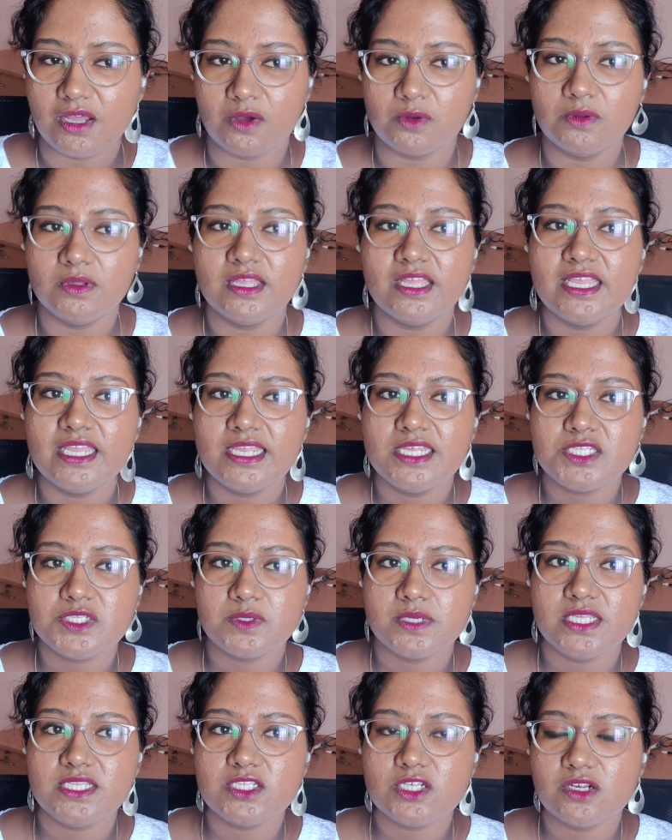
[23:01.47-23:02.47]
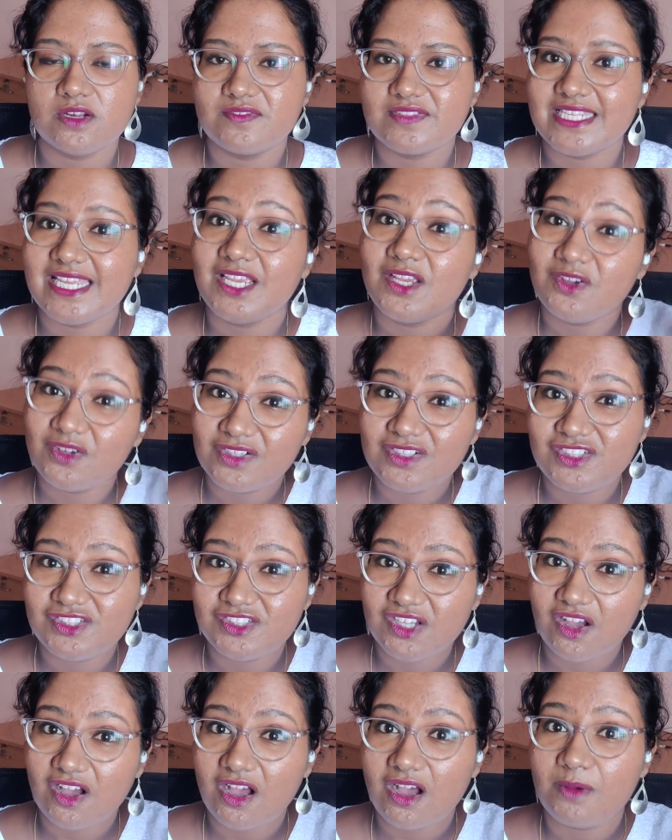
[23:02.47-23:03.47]
now. So instead of saying, good
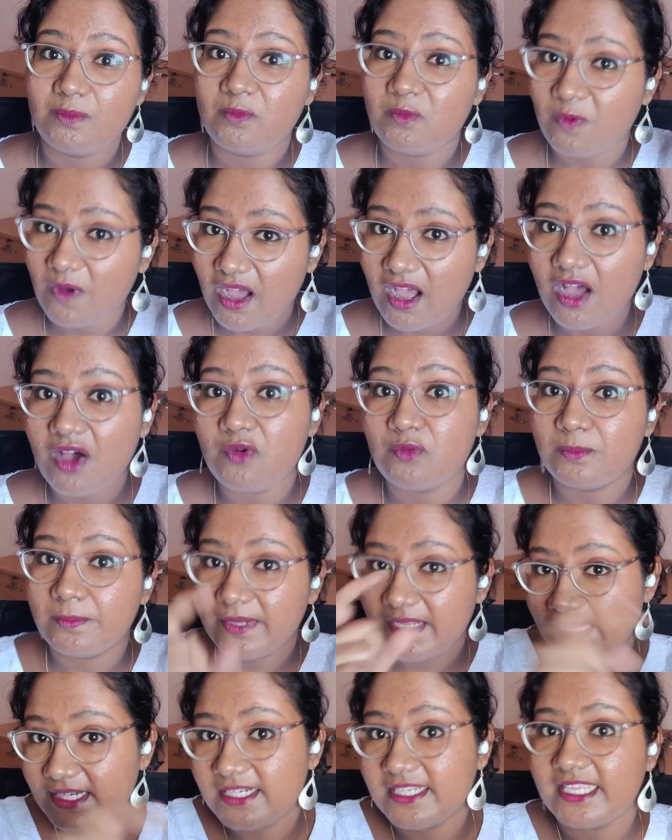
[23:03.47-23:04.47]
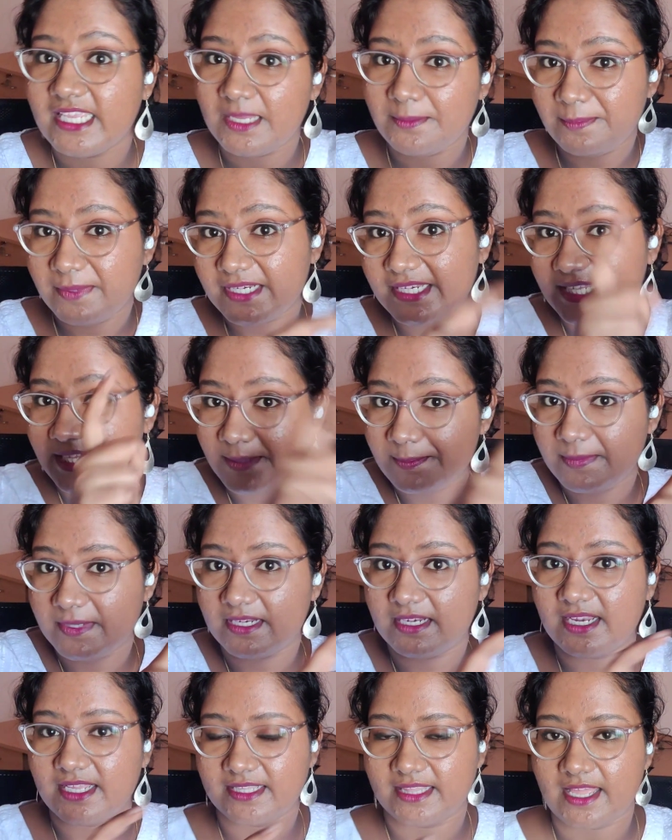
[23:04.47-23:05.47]
job, wow, build, keep
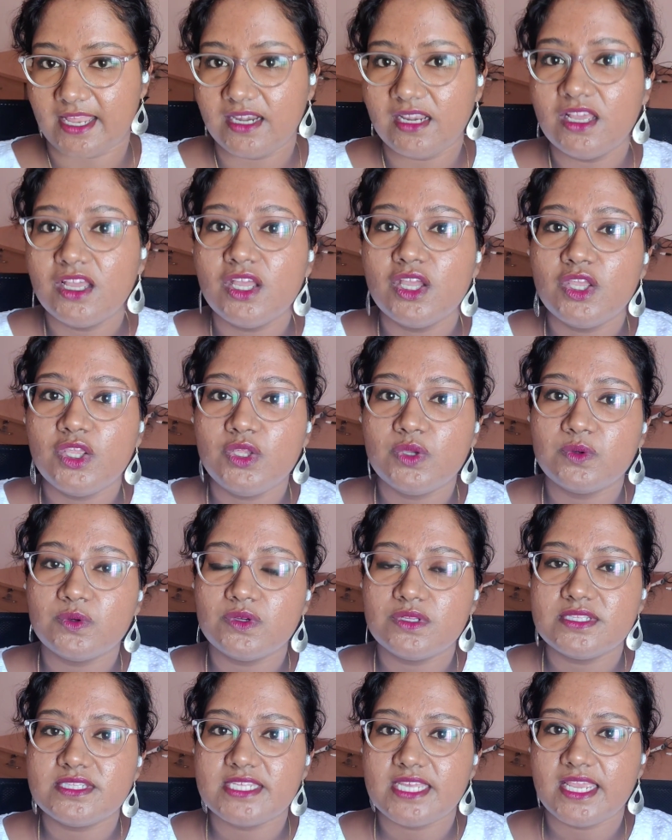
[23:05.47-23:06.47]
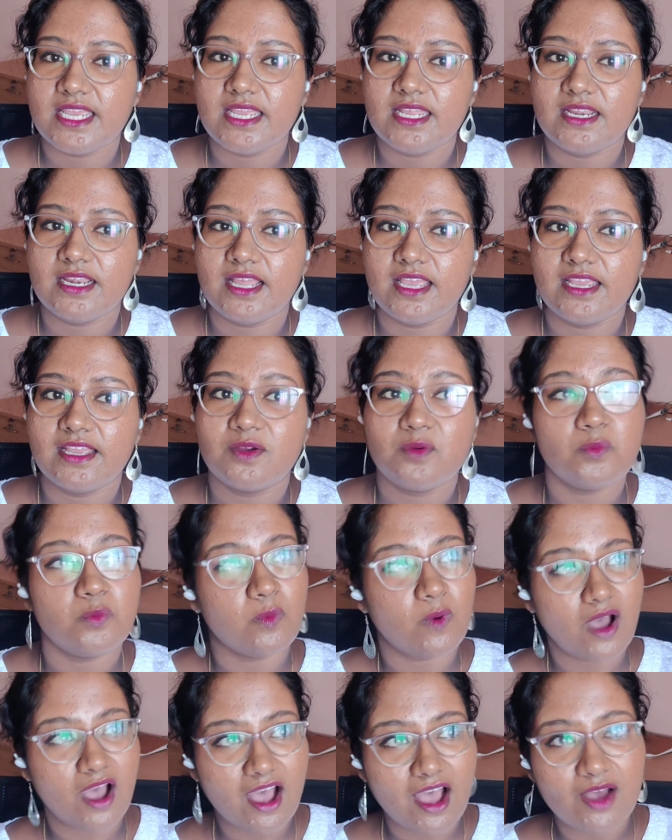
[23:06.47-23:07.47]
it like that, you could say like,
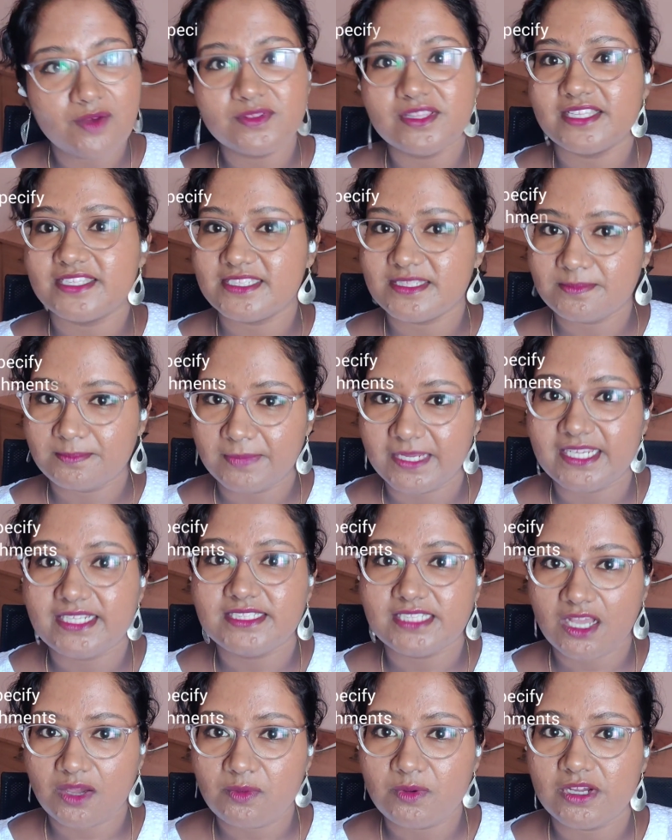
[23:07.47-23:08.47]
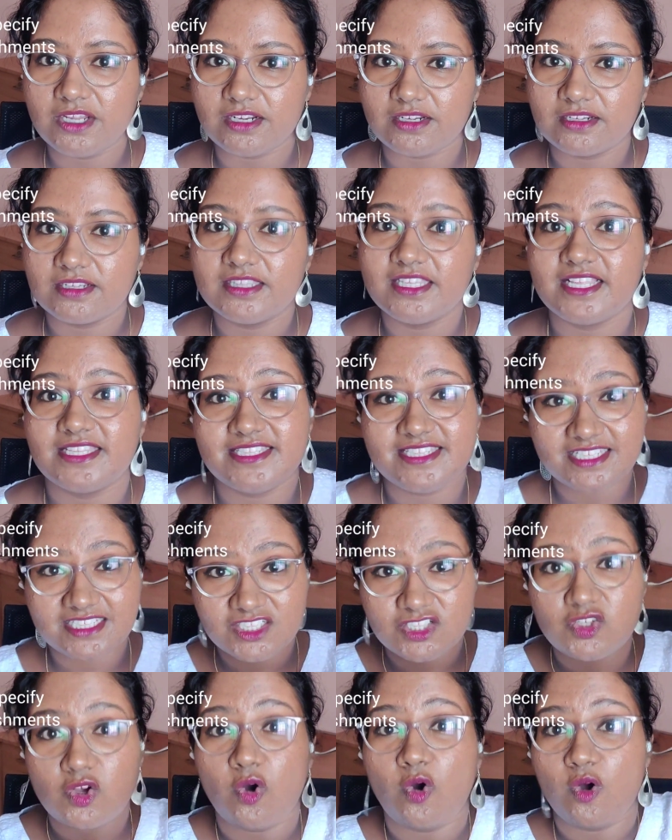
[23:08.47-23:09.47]
wow, that's a big tower, that's a
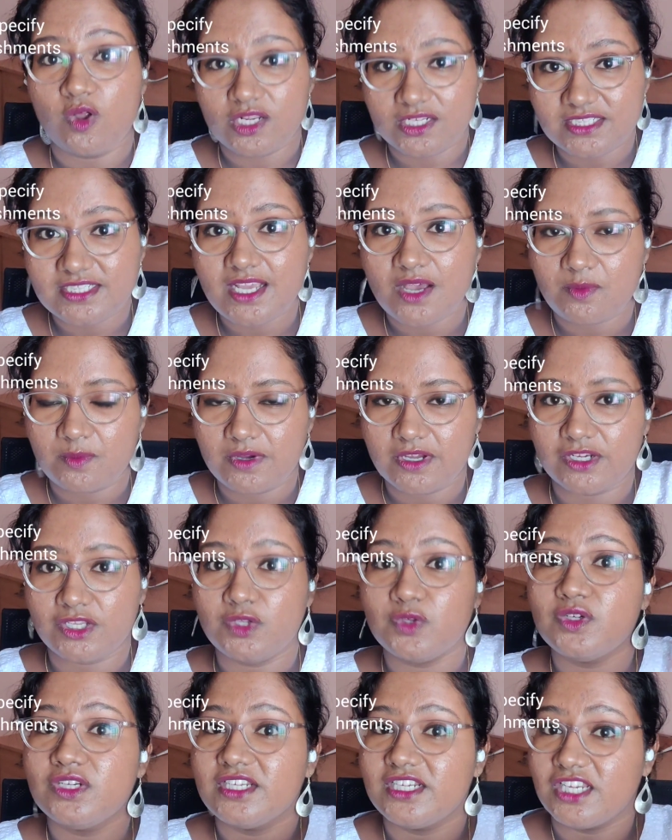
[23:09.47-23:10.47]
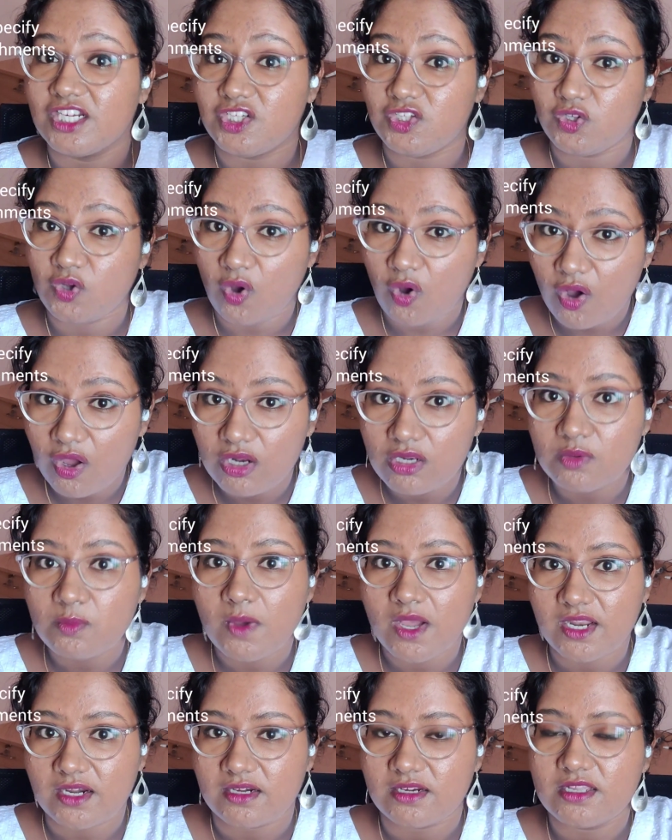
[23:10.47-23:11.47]
tall tower, you did a tall
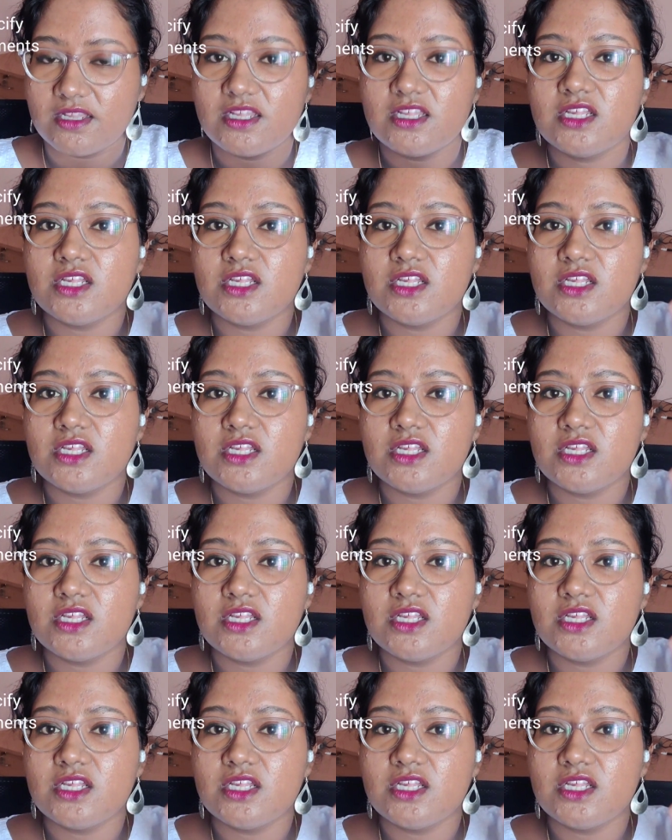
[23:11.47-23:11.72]
one.